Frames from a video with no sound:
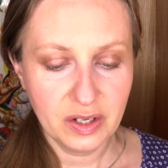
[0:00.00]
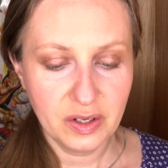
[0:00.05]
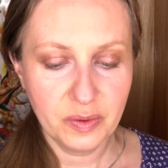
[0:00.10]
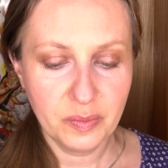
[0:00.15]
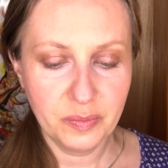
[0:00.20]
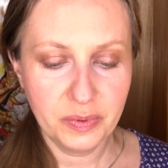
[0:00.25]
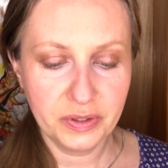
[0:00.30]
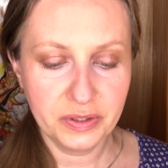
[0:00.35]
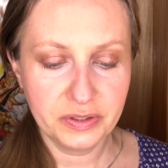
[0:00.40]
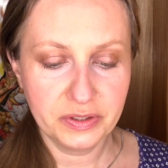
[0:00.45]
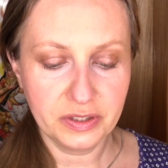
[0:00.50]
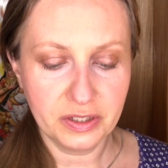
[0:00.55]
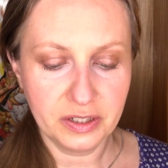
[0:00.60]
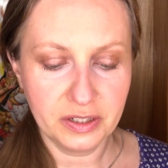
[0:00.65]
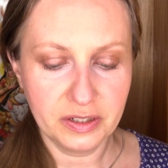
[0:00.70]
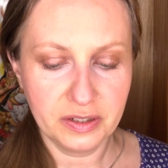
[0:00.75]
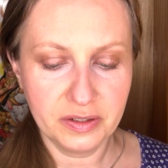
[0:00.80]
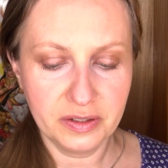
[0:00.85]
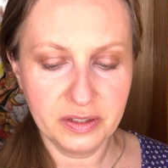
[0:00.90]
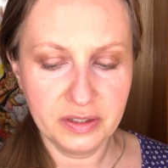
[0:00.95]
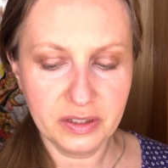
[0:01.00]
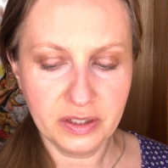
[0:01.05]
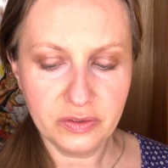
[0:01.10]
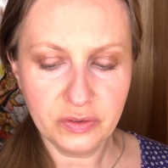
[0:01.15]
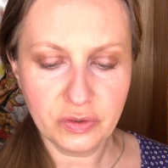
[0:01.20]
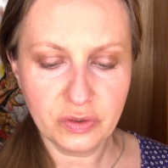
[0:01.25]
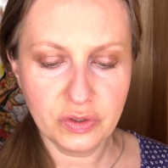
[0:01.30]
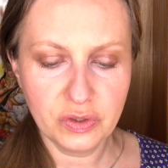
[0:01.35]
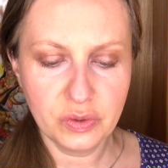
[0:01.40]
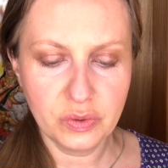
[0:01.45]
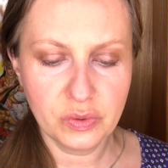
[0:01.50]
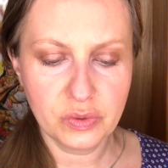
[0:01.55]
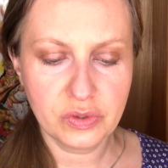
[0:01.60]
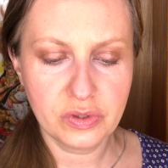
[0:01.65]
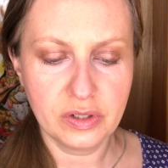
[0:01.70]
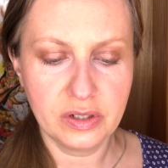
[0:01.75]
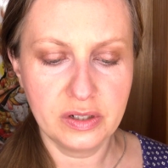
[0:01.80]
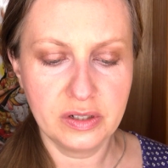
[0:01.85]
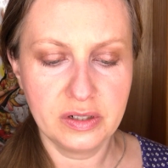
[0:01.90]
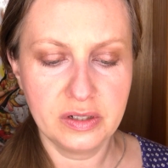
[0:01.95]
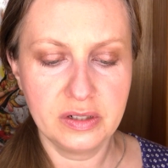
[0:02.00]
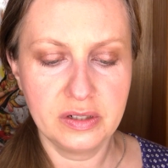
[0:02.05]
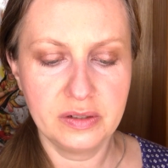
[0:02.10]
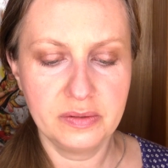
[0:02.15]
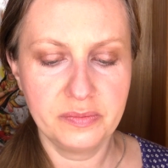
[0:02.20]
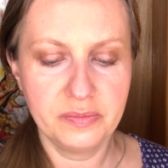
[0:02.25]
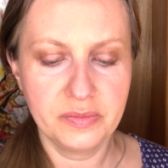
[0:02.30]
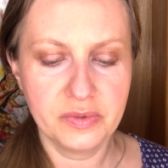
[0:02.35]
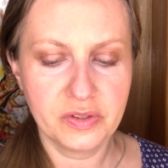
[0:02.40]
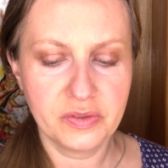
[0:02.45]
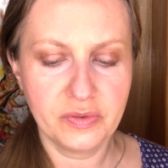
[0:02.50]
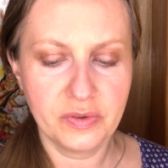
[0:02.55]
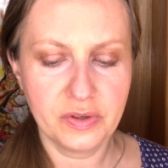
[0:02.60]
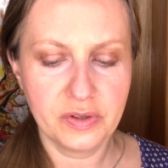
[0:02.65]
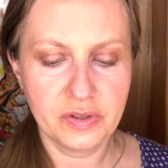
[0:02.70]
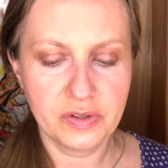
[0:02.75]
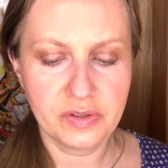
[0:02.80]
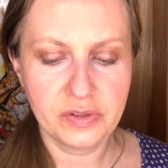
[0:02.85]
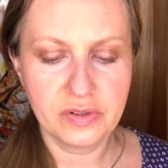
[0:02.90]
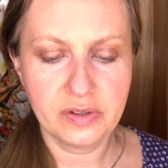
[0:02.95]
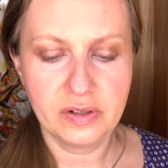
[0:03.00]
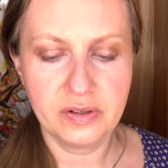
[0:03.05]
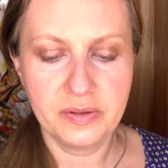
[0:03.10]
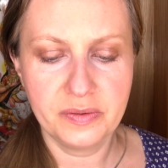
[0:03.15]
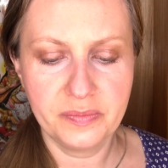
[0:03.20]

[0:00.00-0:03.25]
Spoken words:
But in other news, as far as